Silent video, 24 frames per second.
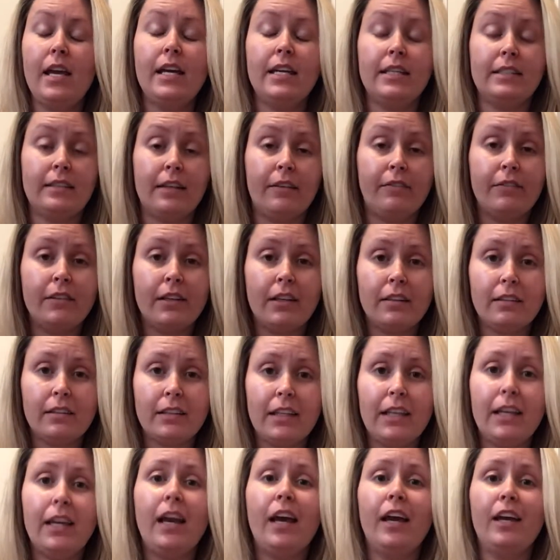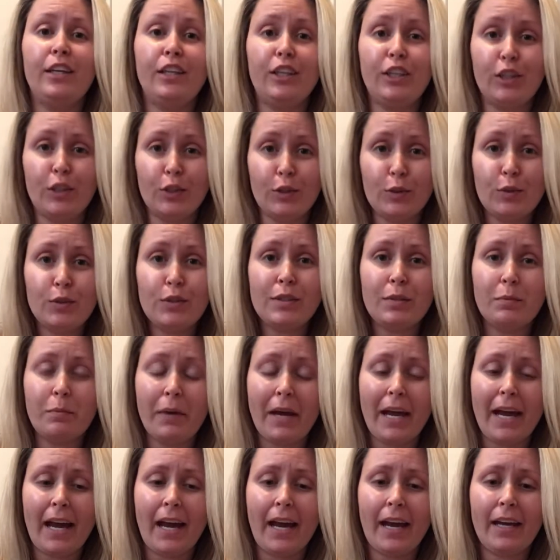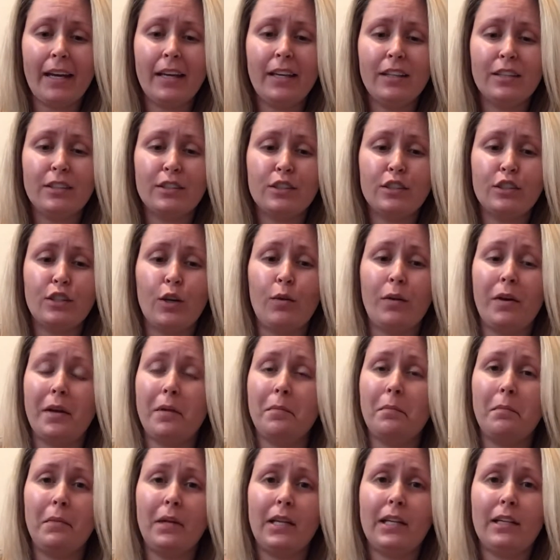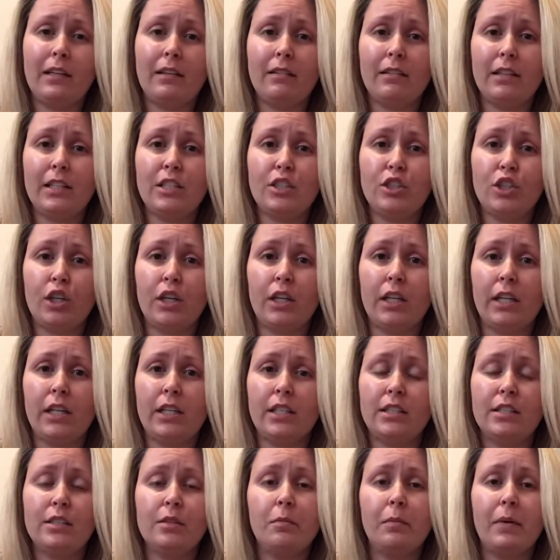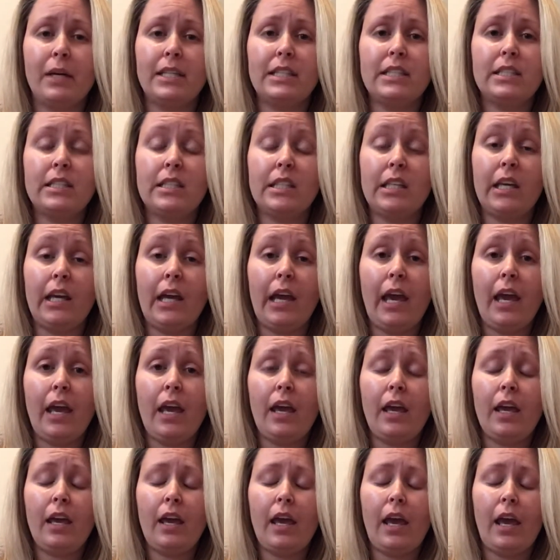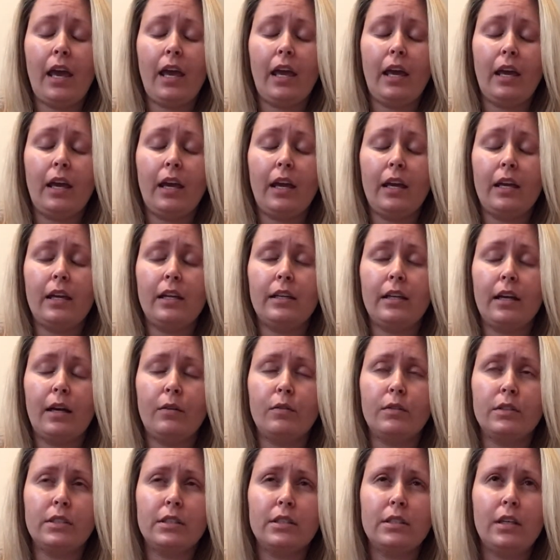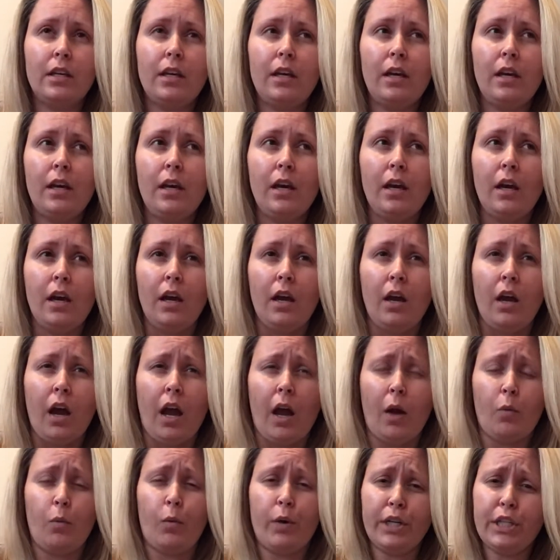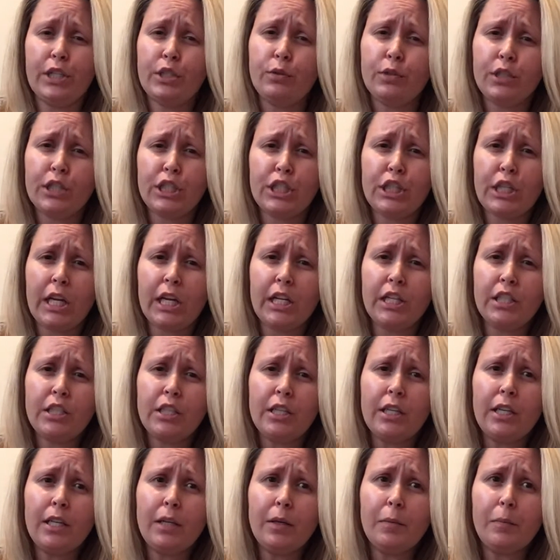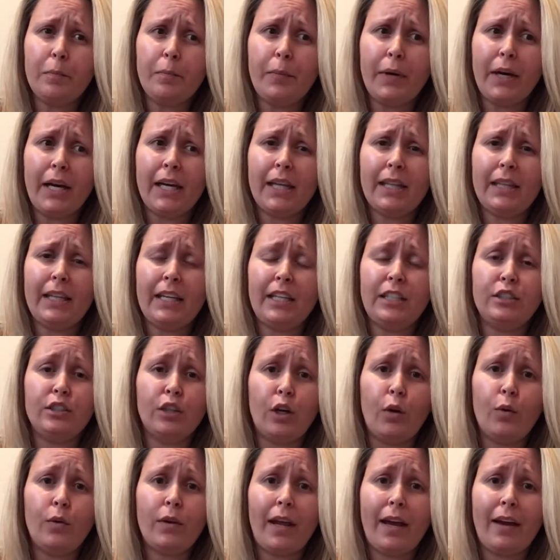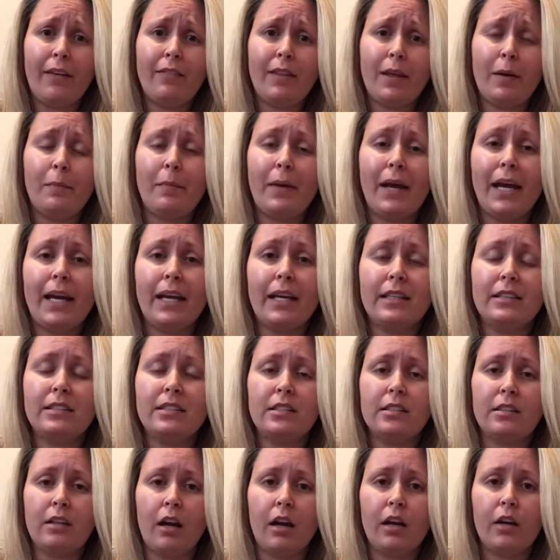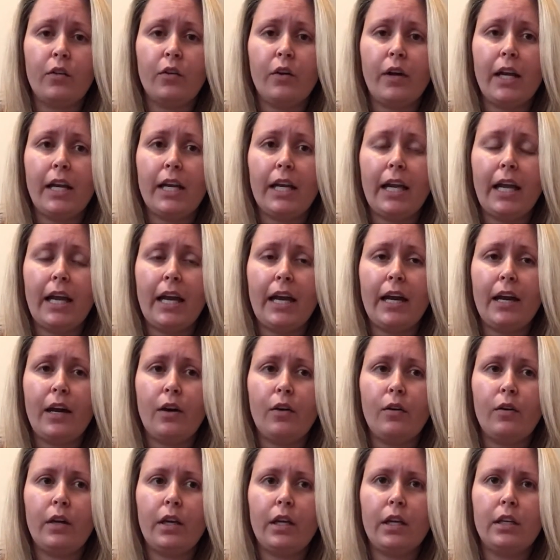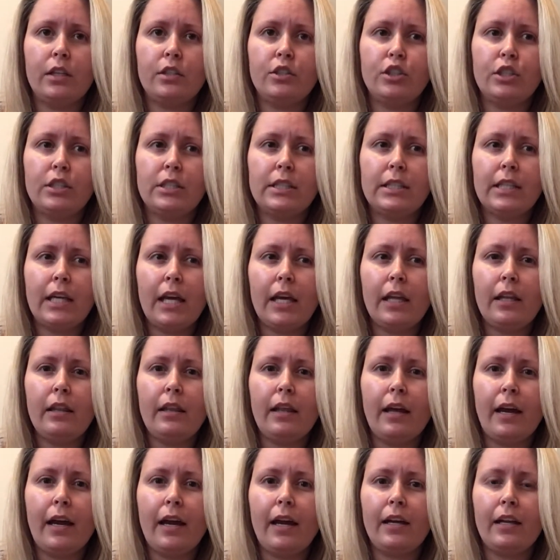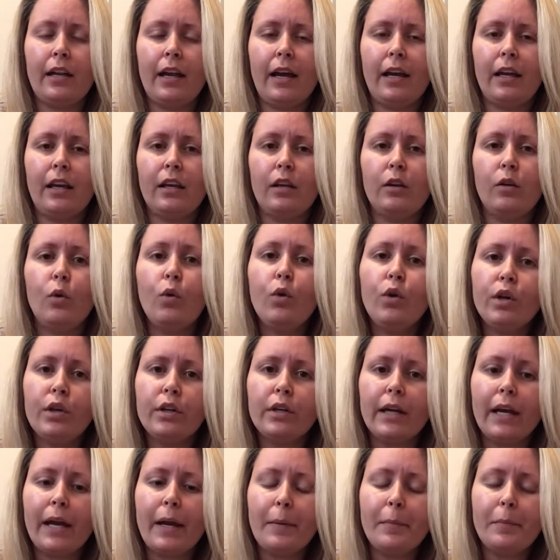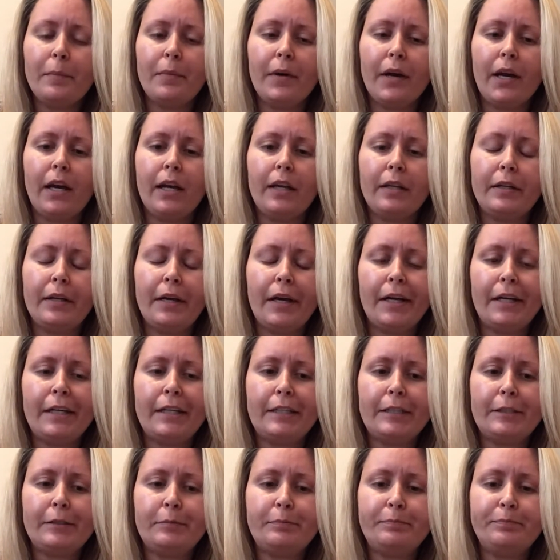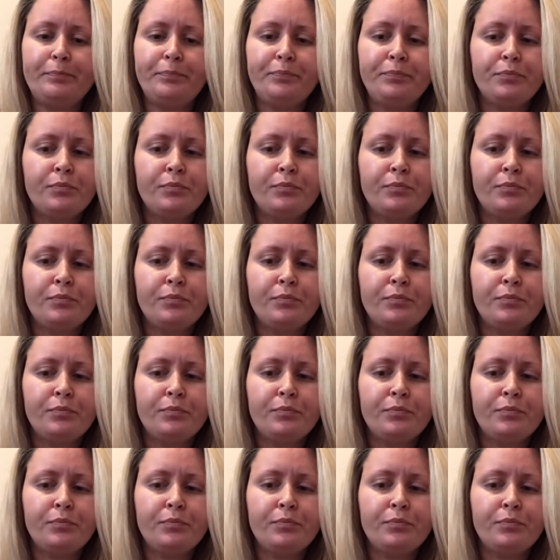definitely a used bag so I immediately took it into my CA and I was I wanted to exchange it but they don't have that bag in stock right now and she said that I could order it but um,